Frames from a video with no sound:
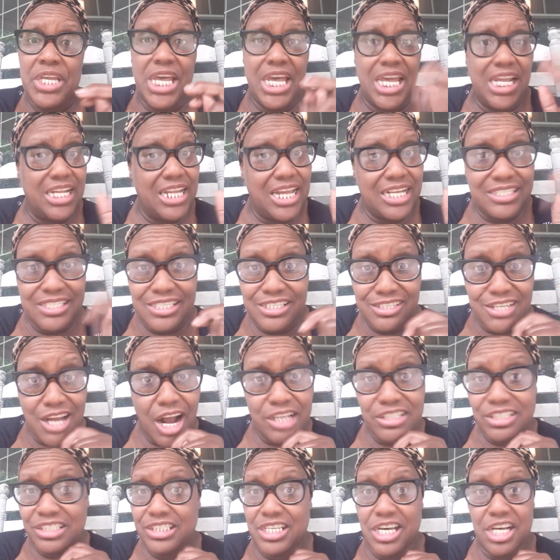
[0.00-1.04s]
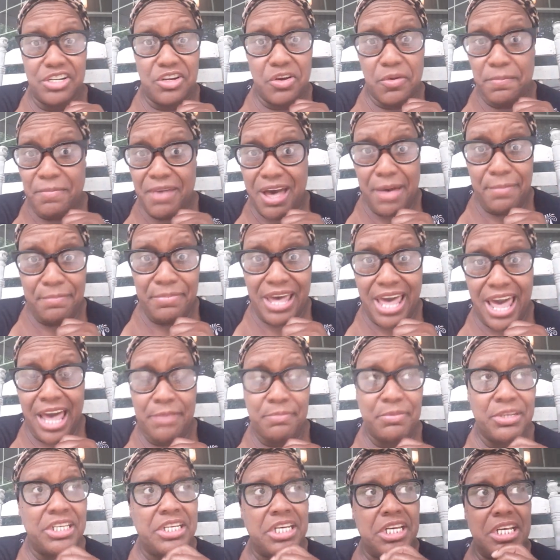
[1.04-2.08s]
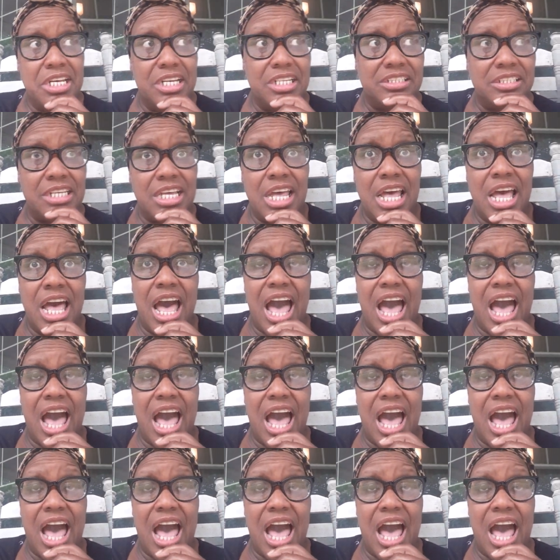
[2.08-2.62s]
and let these doctors cut on my back because